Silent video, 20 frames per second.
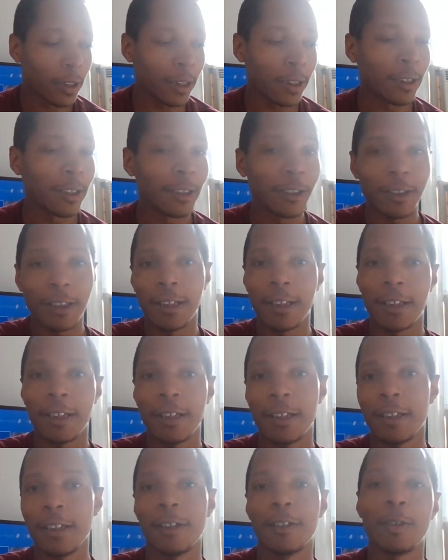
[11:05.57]

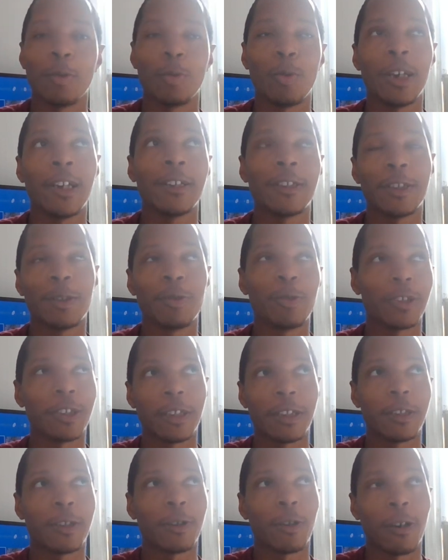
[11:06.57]
You know, the way she was
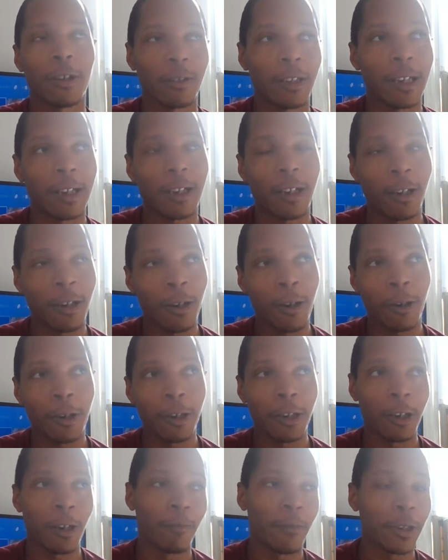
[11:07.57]
meant to talk, like,
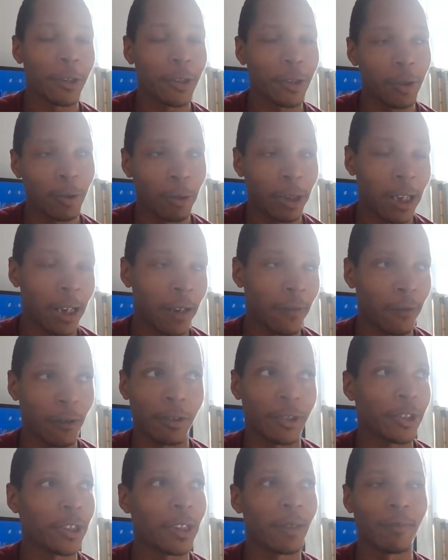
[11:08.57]
oh, you know, I missed you, whatever,
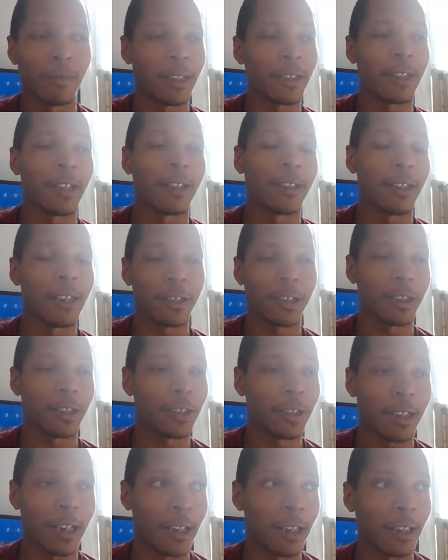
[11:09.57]
or something like that
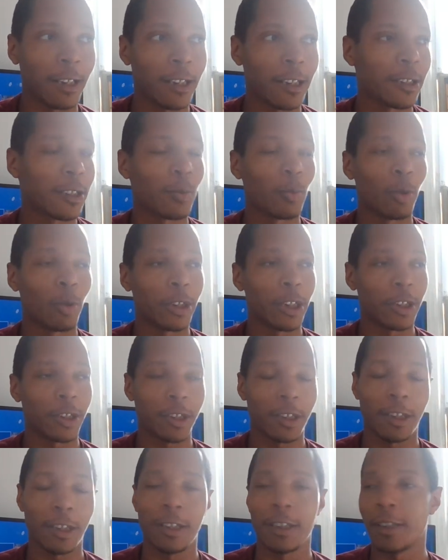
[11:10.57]
she said, and kissed him on the
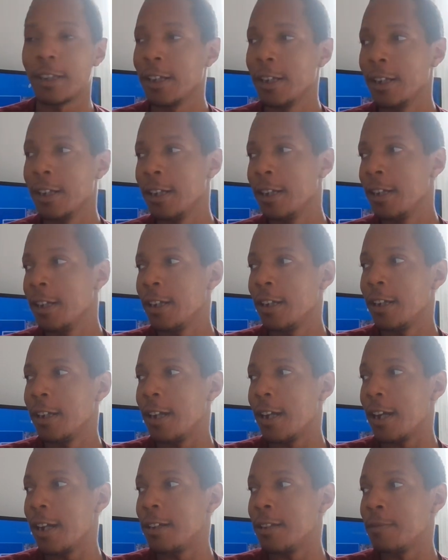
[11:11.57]
cheek.
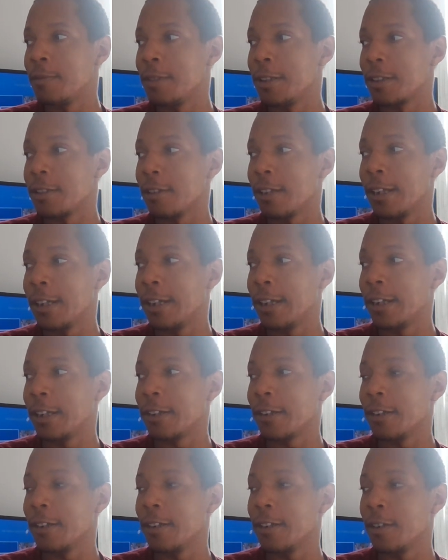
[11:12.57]
And I'm just
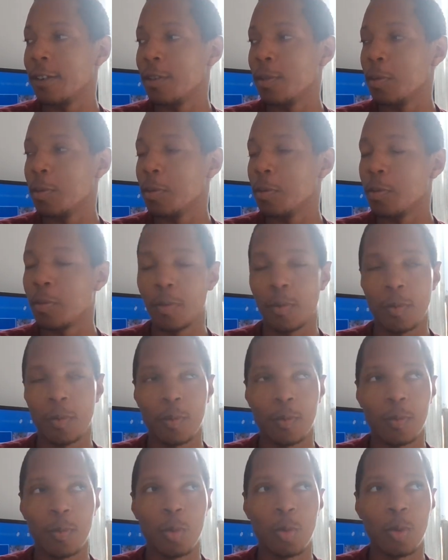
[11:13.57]
like,
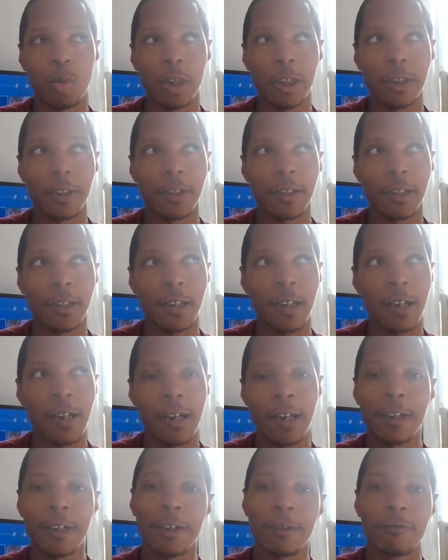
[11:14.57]
what
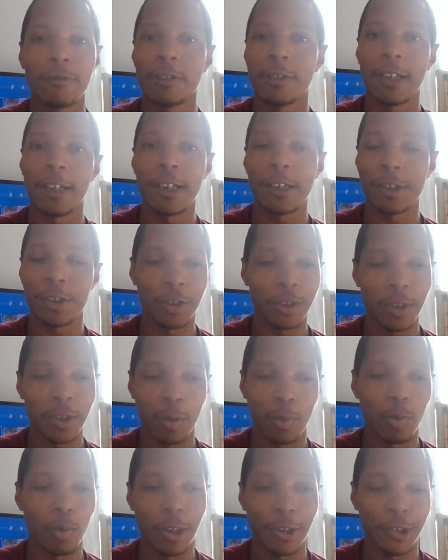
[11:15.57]
kind of
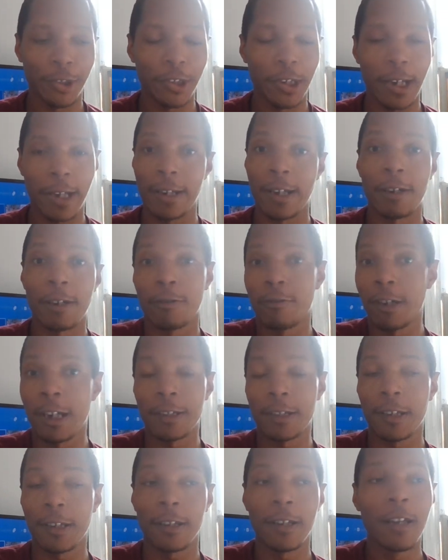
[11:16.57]
relationship was that? Now,
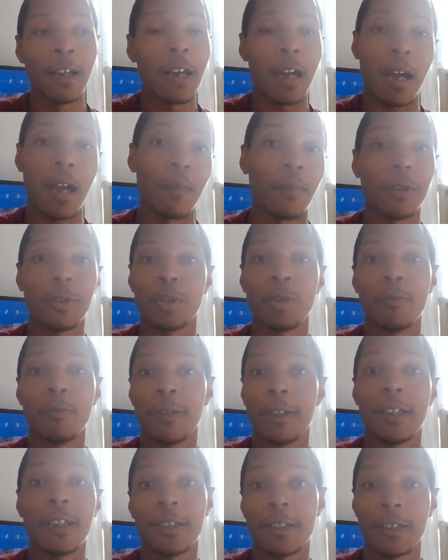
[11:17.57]
granted, I'm
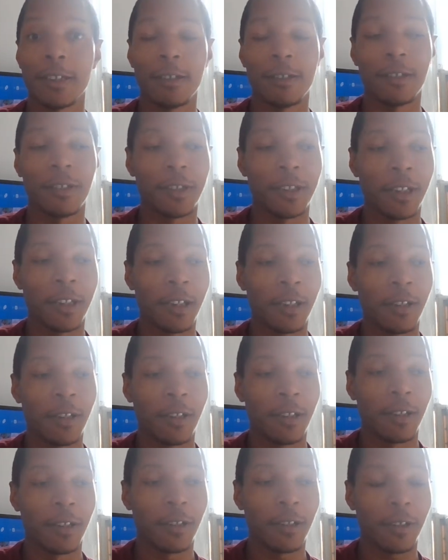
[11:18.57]
assuming this is,
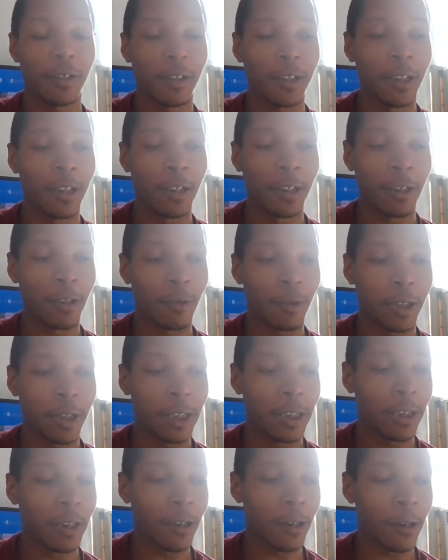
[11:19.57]
you know,
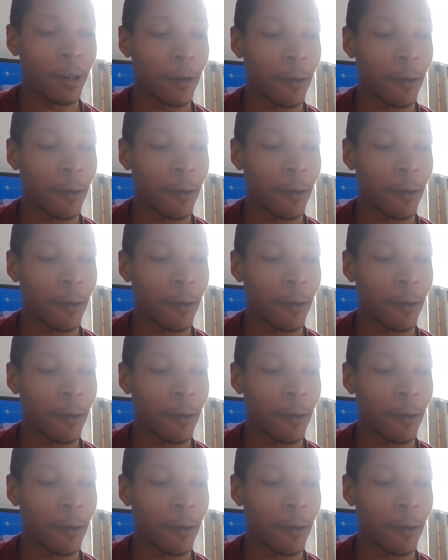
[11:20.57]
the,